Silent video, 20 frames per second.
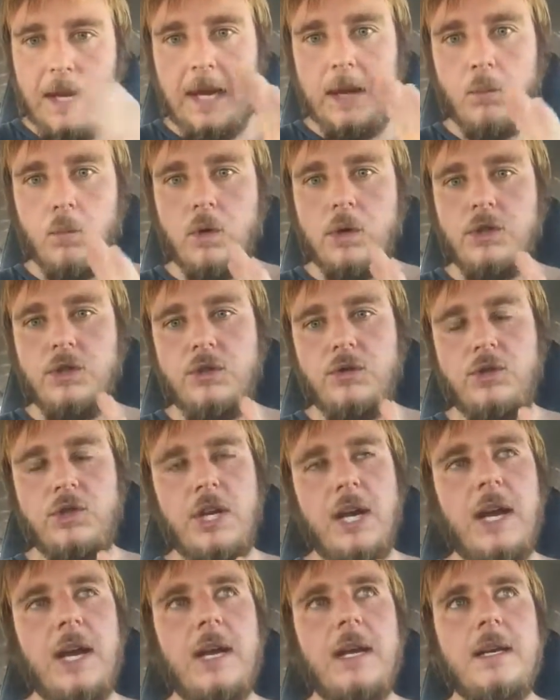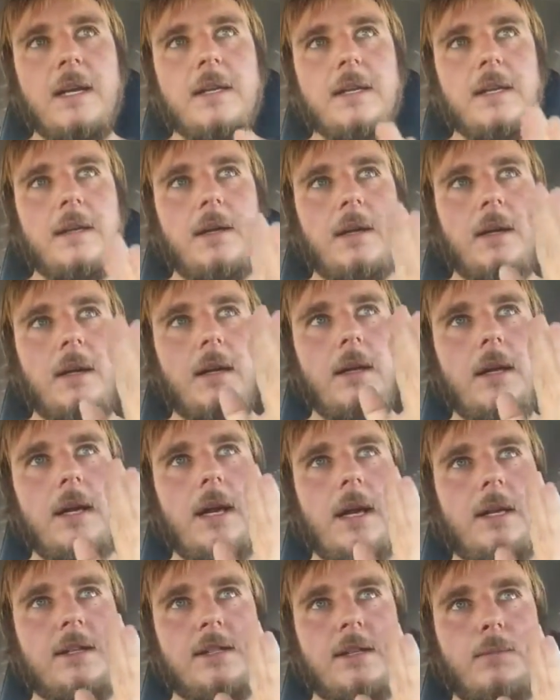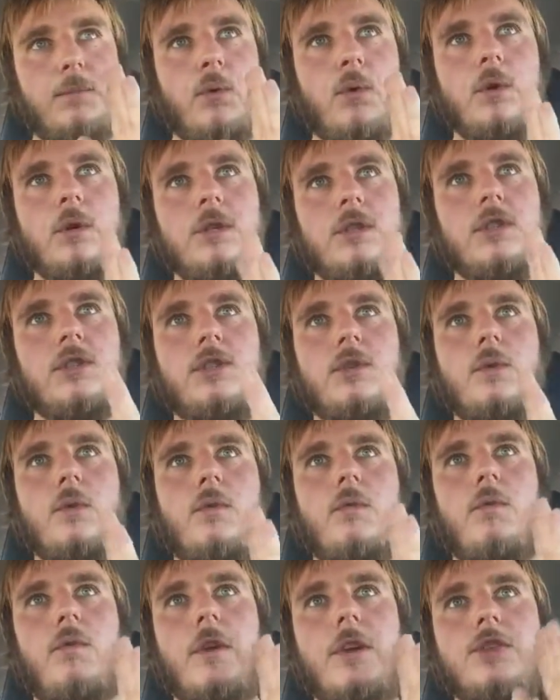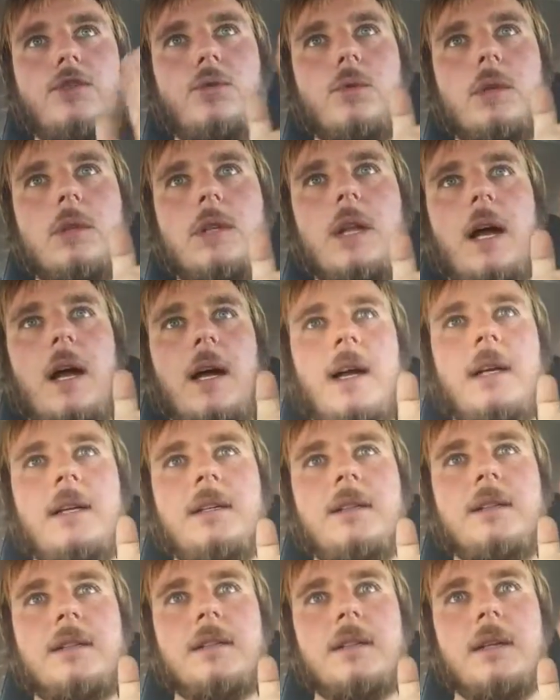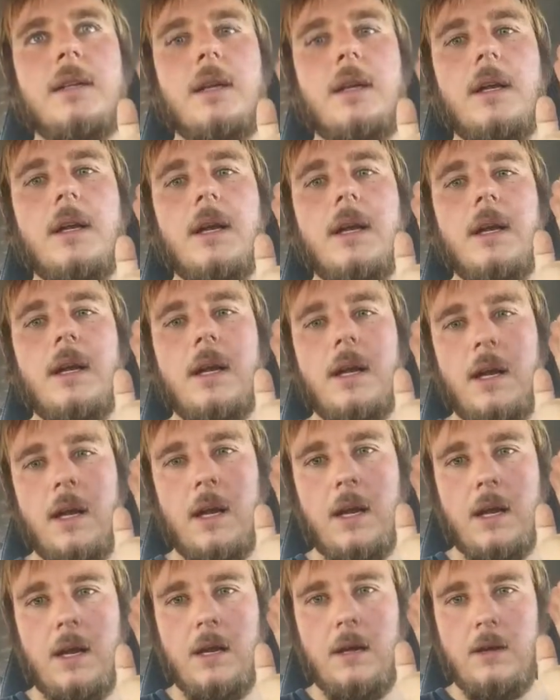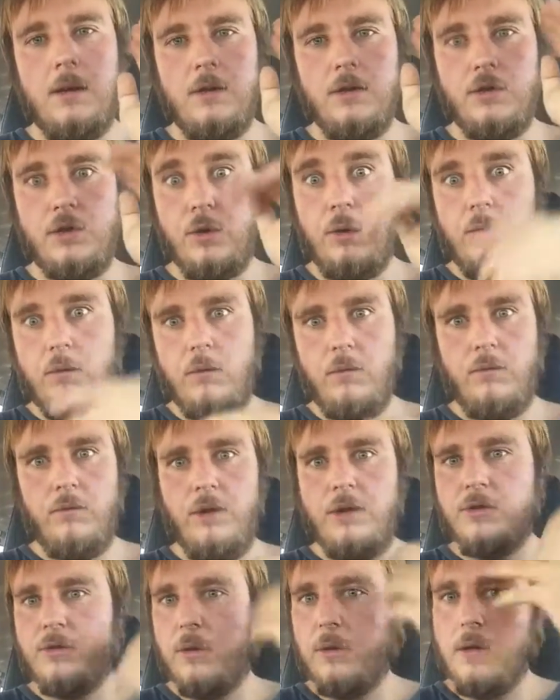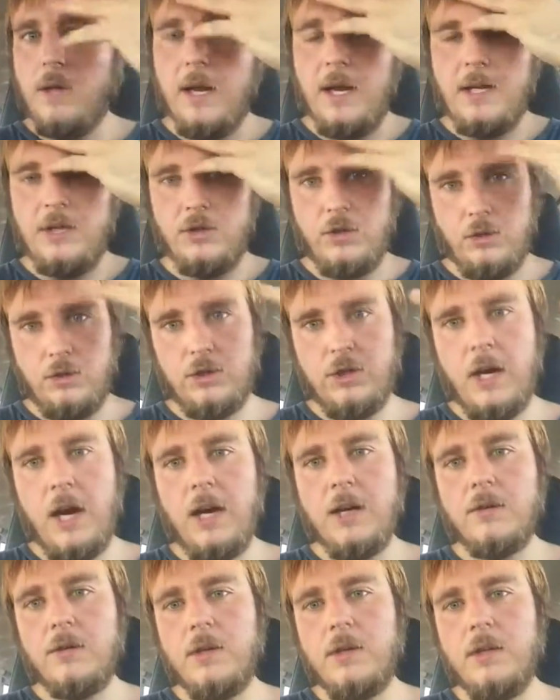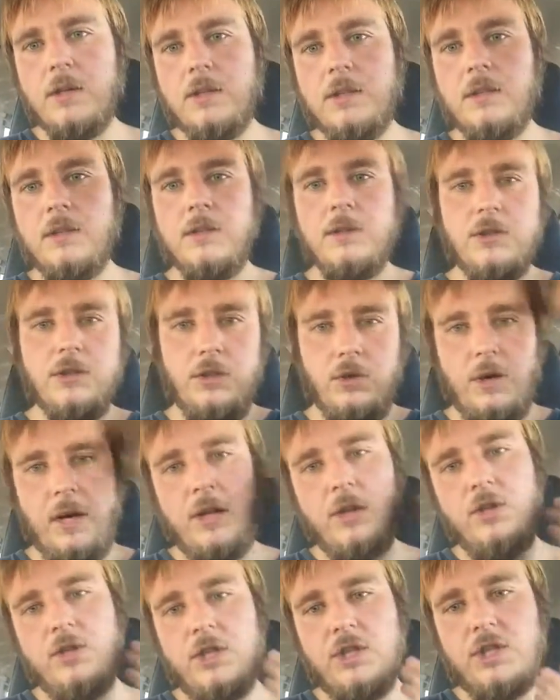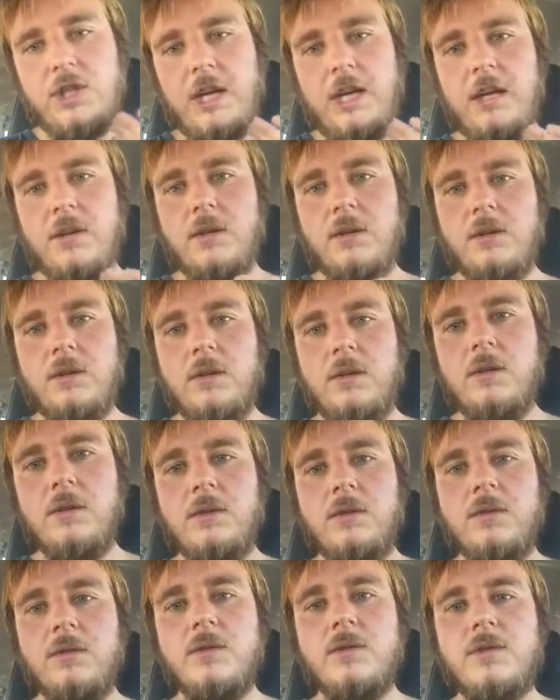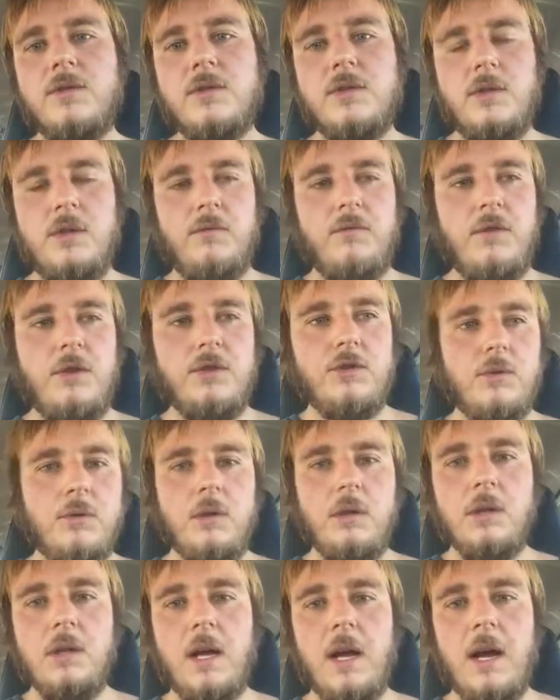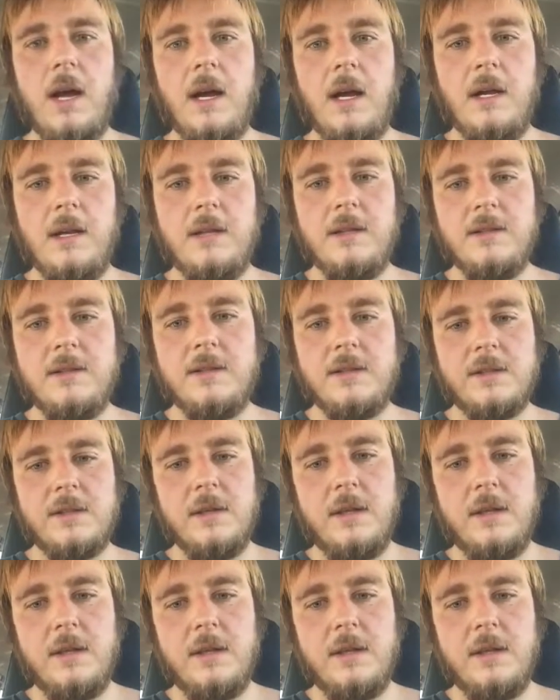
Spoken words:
And when you chant, it's important to visualize. And to visualize your chakras, your energy channels, visualize,